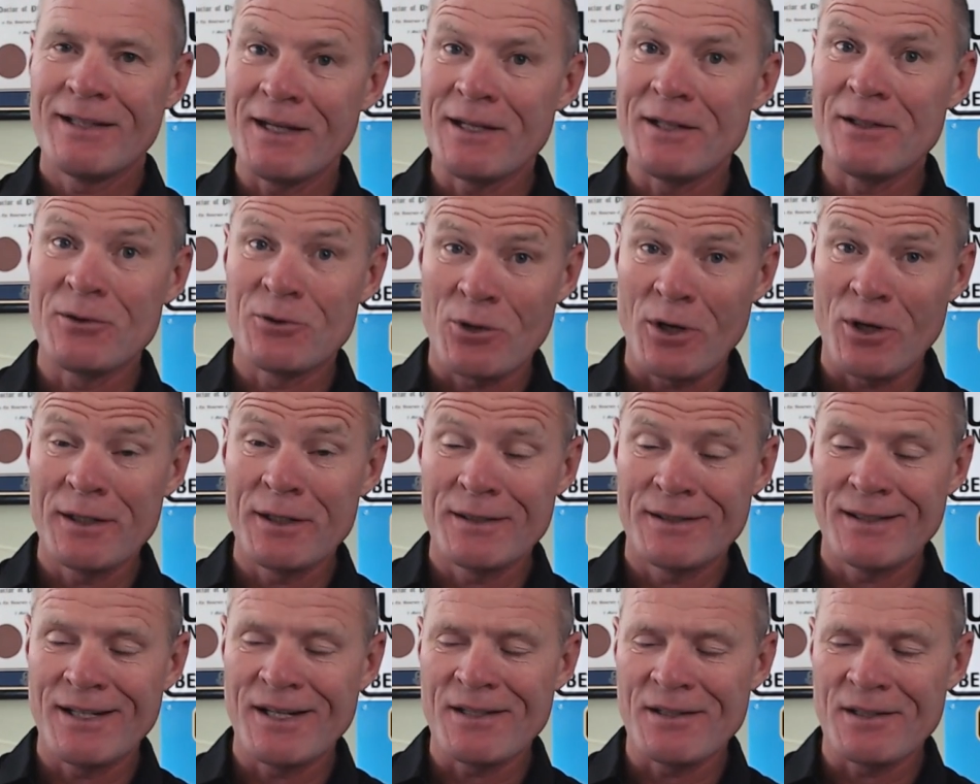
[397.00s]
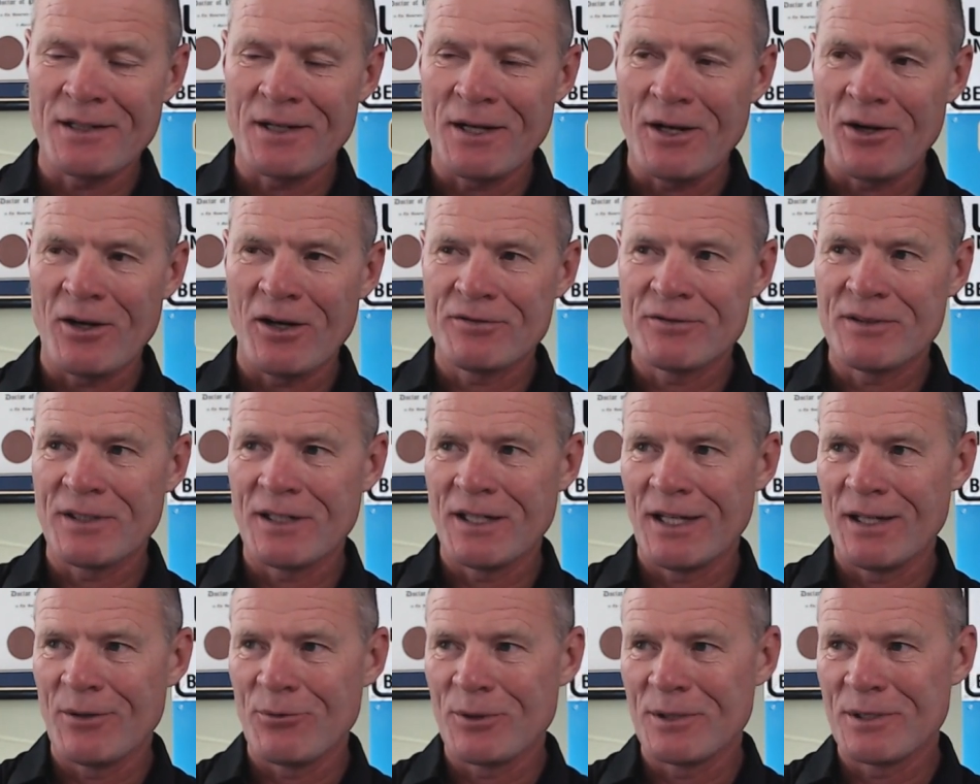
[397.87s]
trying to take the day off
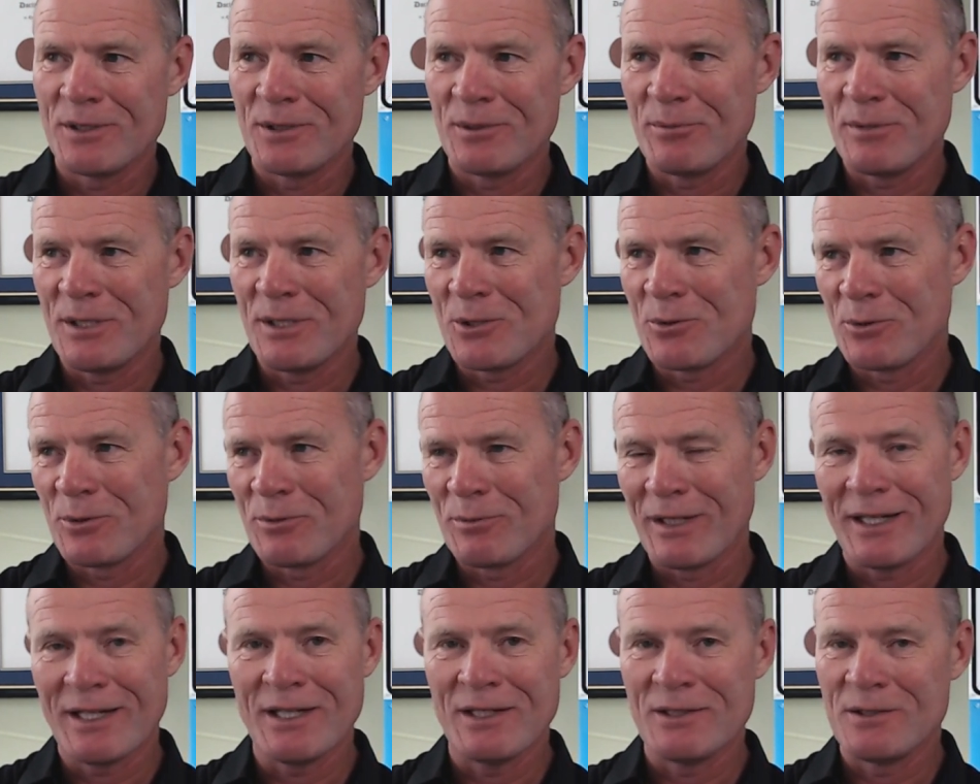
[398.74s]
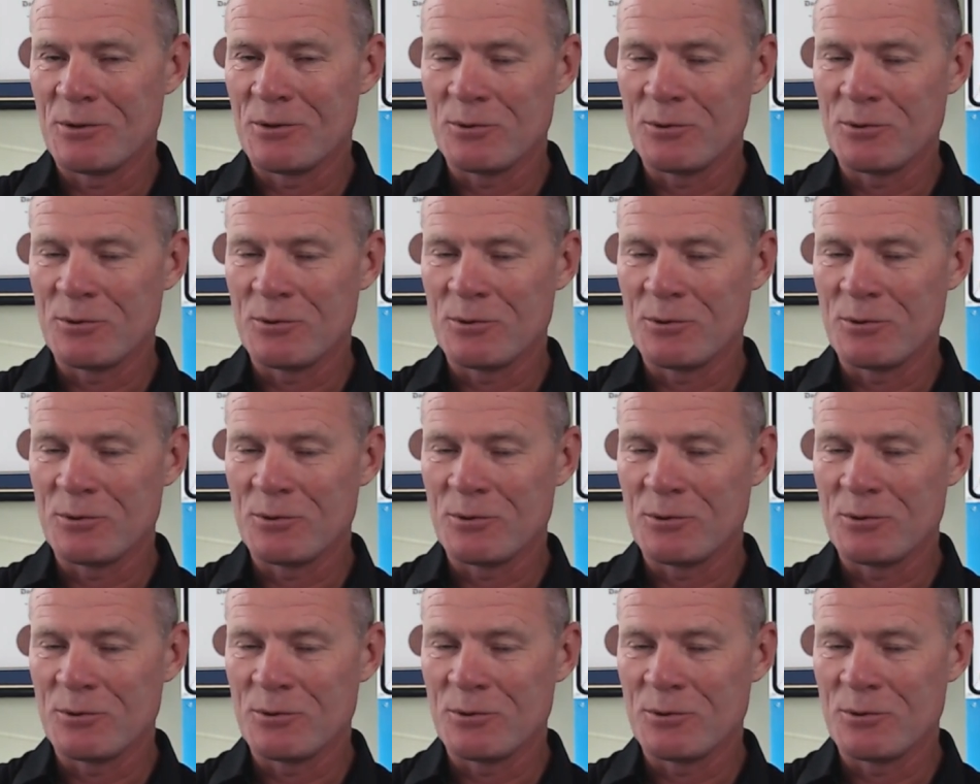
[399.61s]
today and went to the beach with my kids.